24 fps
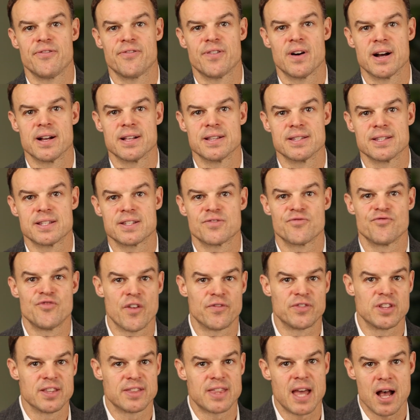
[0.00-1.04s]
funds,
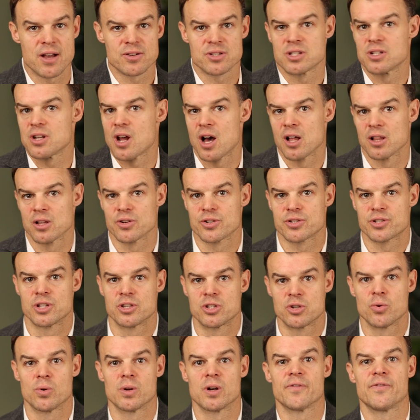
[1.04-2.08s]
$50,000 to
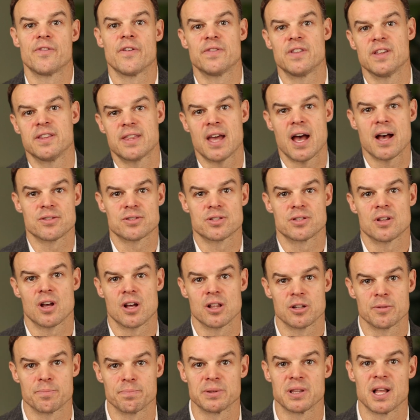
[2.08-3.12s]

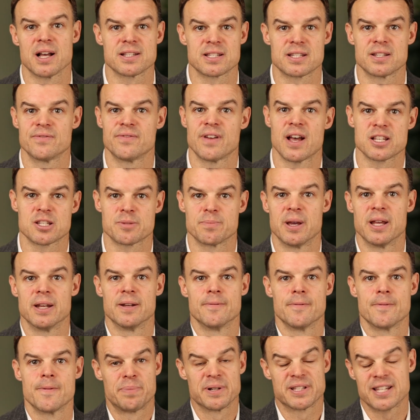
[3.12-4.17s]
$250,000 plus investment.
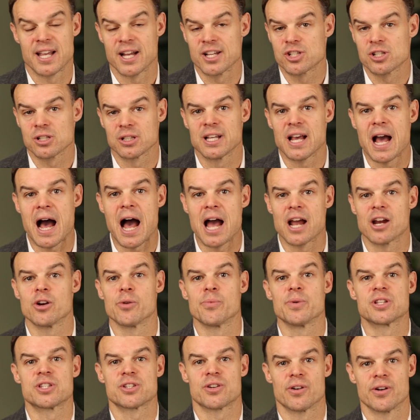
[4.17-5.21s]
Potentially higher
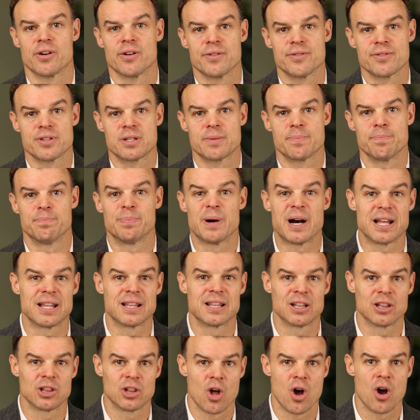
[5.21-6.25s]
returns, but
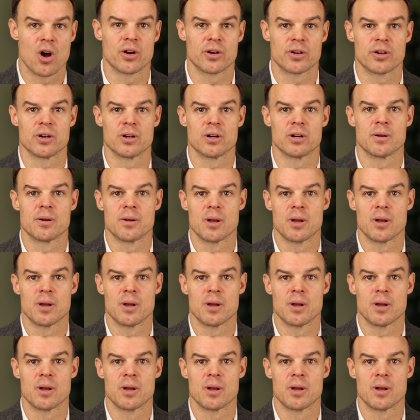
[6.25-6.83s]
longer